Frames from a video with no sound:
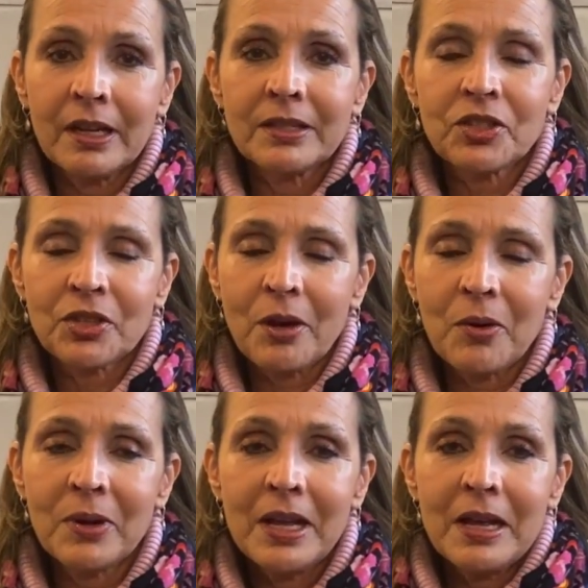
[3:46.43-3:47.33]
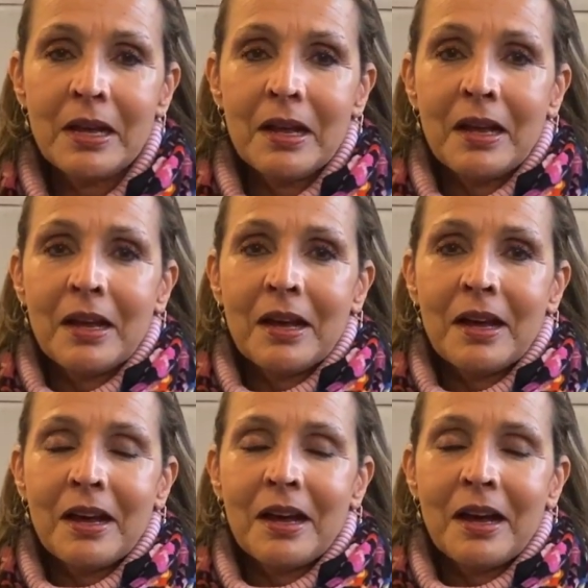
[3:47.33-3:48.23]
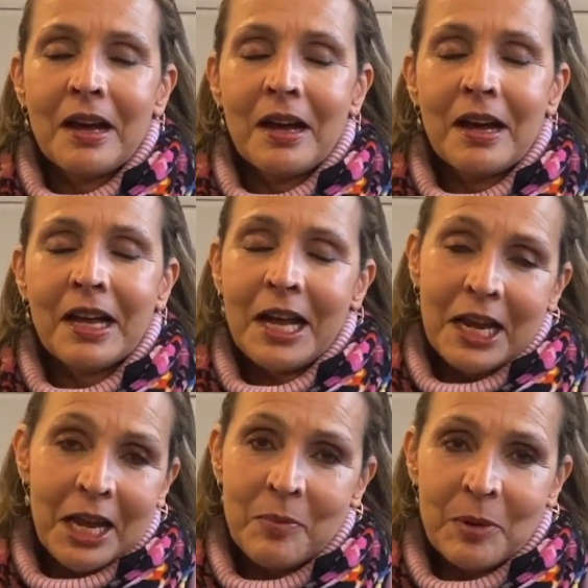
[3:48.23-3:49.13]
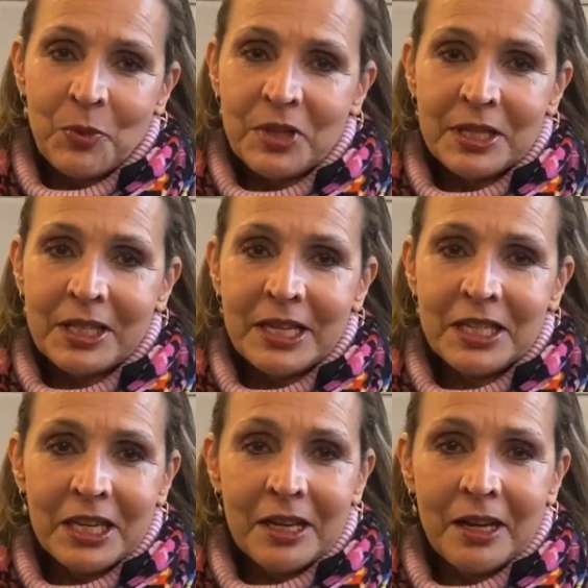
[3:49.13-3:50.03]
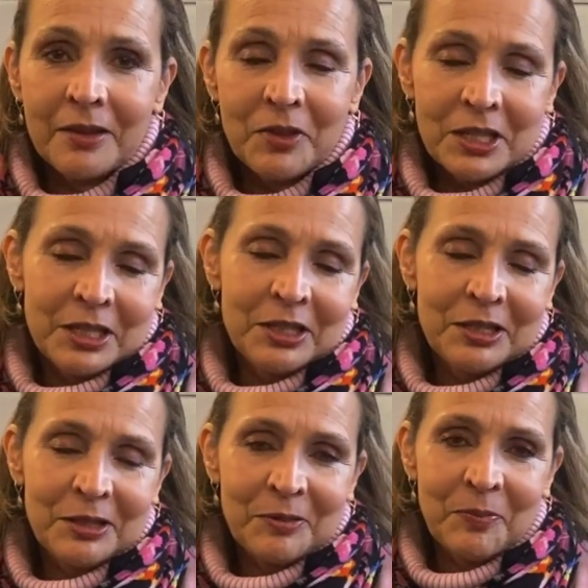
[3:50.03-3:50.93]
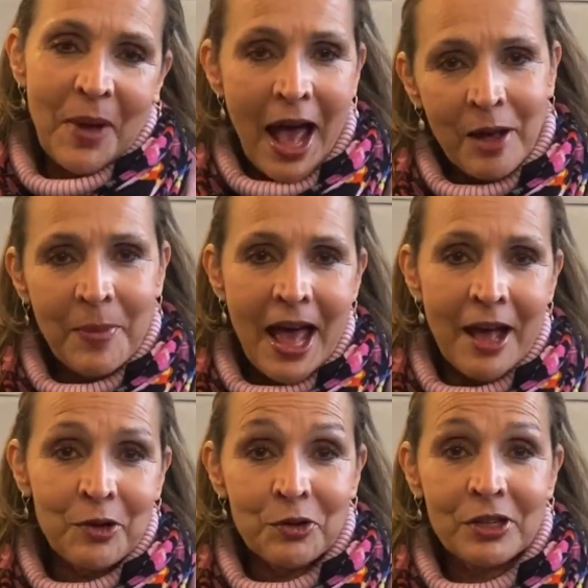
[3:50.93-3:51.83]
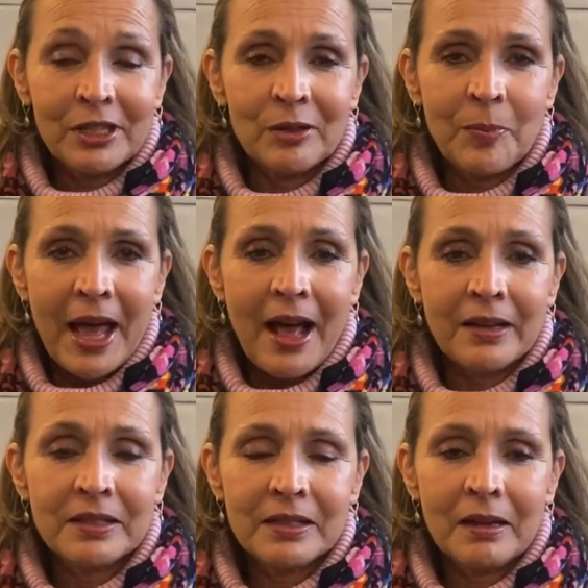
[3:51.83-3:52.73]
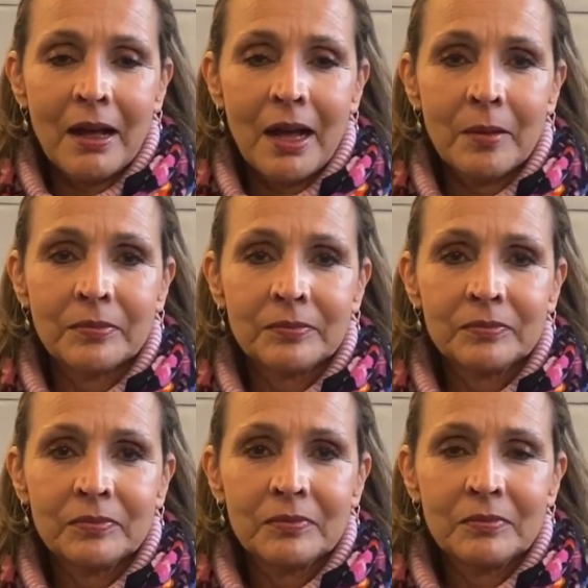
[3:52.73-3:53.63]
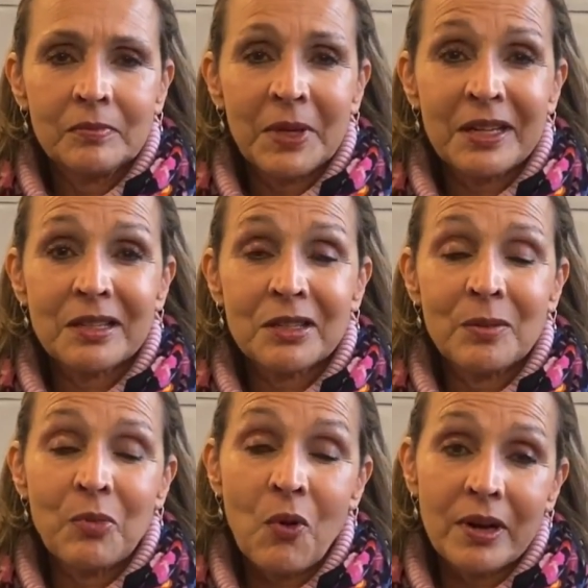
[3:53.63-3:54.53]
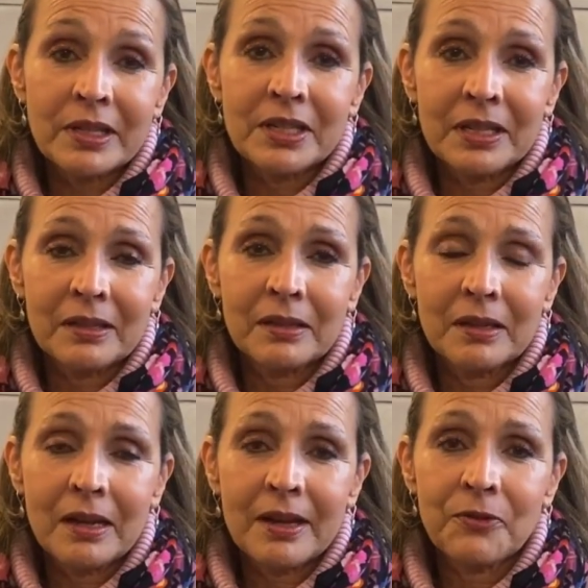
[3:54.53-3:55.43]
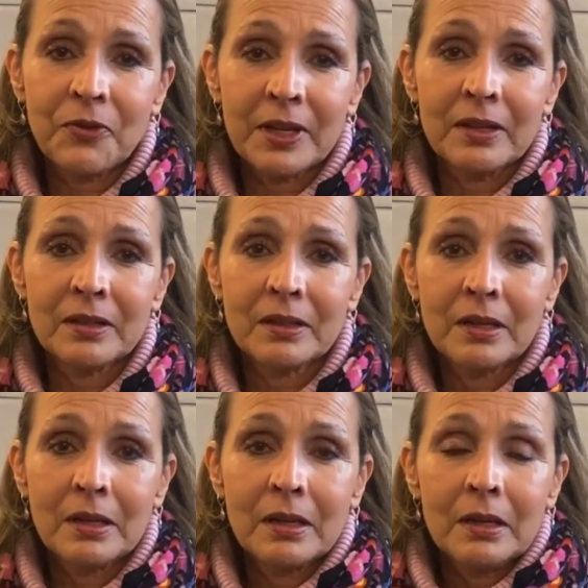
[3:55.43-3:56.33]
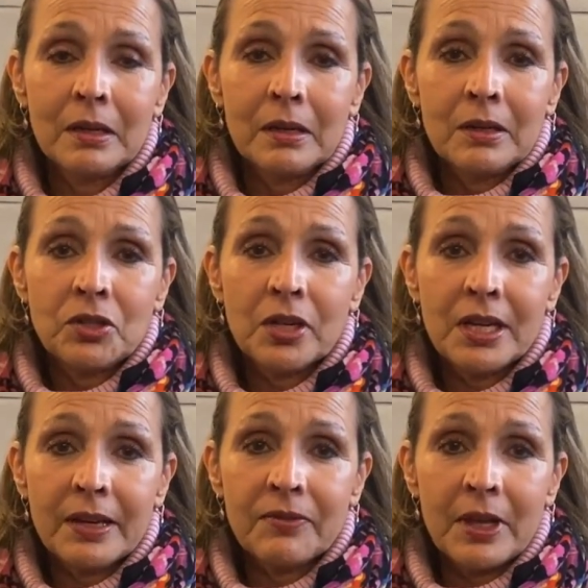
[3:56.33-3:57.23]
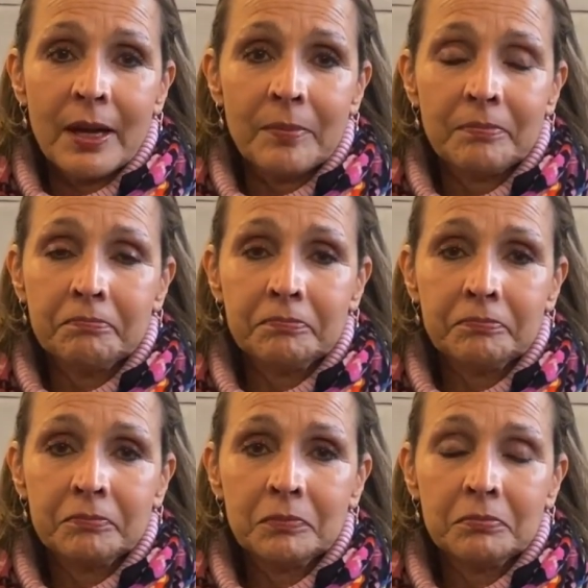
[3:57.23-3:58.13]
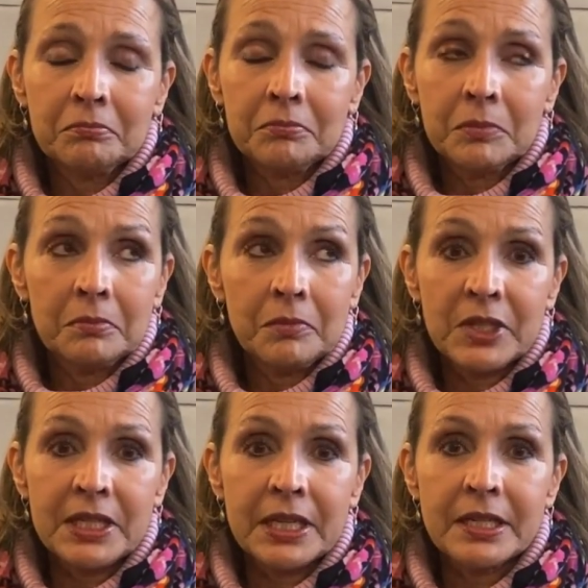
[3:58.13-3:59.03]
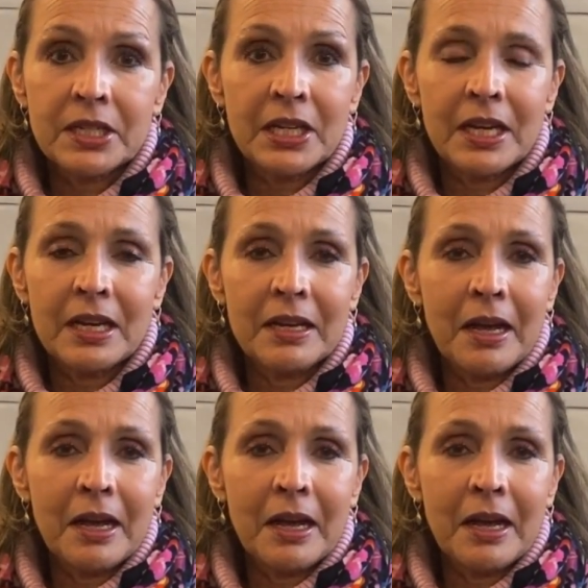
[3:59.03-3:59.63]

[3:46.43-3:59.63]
And so I kind of came up with this idea of this backpack or the little bags, because it's important, I feel, to give them the dignity